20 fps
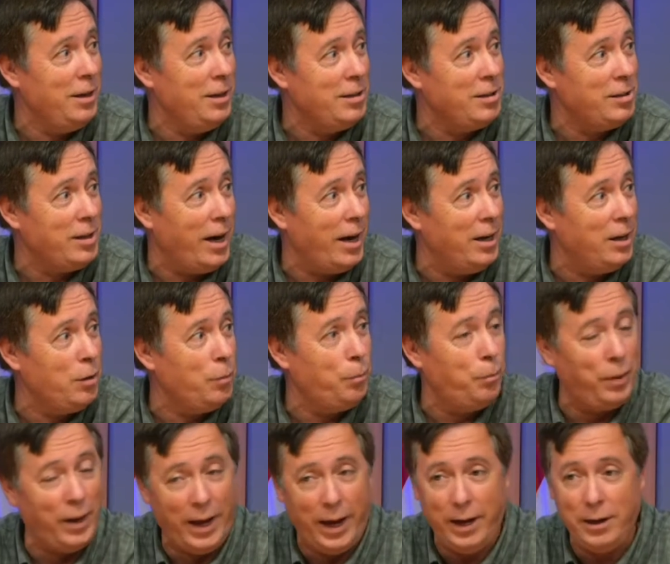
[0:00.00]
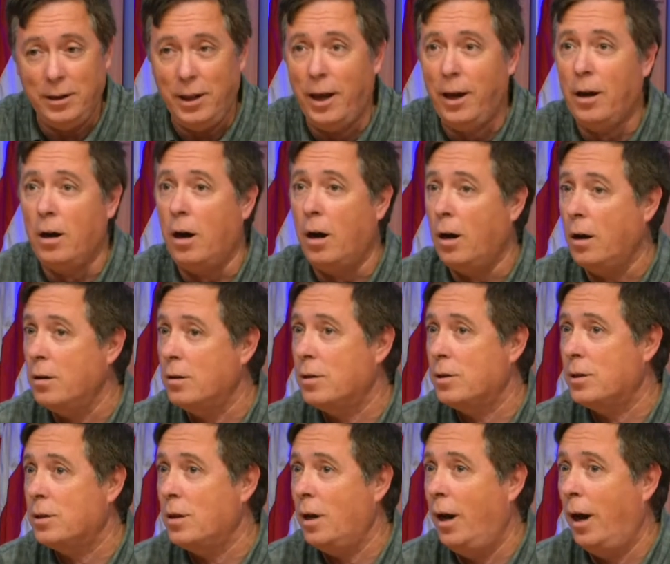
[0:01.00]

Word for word: He's starting playing their cards,